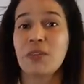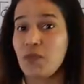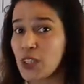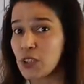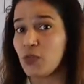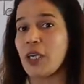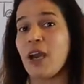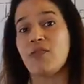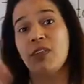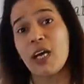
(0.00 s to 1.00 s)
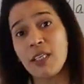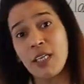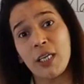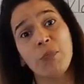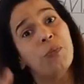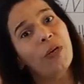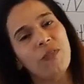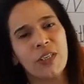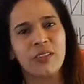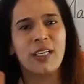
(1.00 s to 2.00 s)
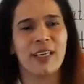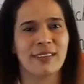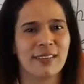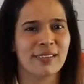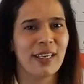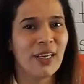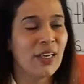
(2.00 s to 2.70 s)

which we have done in previous classes.